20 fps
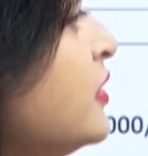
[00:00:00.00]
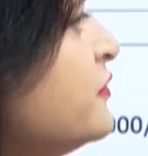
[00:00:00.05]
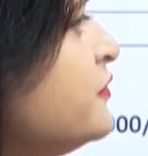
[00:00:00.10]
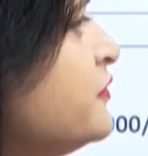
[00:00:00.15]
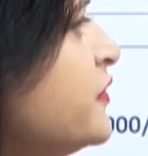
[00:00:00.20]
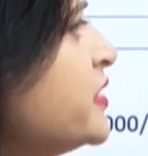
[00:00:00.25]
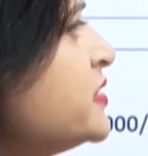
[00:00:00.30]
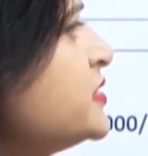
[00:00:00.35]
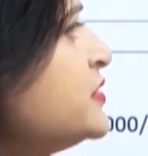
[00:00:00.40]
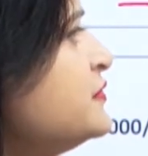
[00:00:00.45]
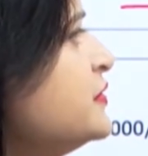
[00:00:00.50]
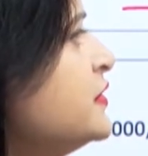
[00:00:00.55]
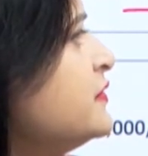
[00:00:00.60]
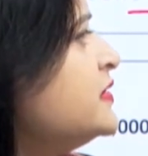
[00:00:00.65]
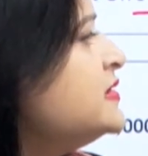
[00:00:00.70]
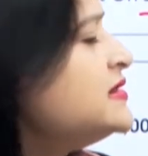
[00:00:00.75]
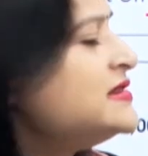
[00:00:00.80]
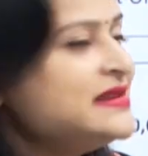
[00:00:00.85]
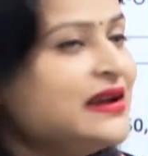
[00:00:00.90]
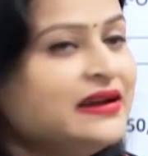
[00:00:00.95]
First we
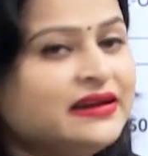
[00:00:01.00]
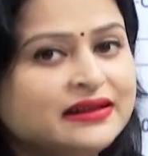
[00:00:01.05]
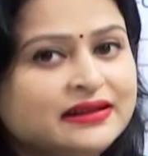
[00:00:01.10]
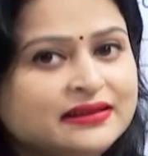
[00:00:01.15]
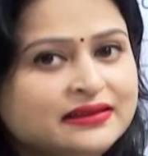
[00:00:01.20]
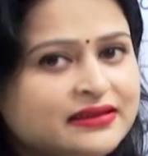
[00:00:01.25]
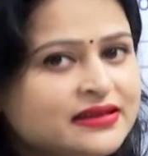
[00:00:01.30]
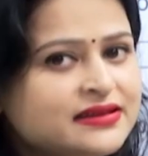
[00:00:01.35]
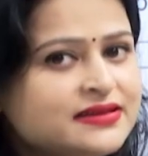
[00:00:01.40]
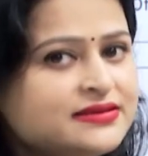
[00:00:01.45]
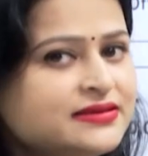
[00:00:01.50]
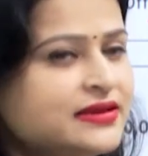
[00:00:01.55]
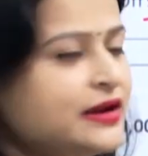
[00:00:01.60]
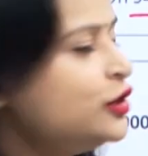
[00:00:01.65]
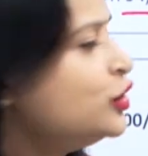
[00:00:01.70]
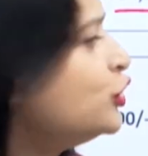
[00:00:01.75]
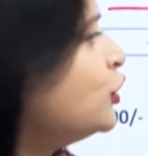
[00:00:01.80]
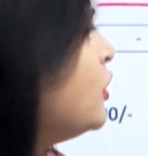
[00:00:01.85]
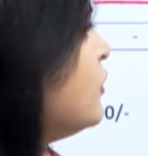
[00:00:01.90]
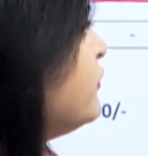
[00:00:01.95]
will settle this
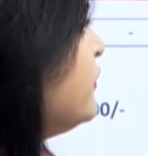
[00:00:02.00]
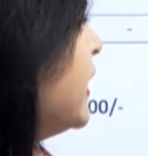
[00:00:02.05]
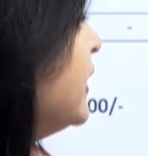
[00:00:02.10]
set off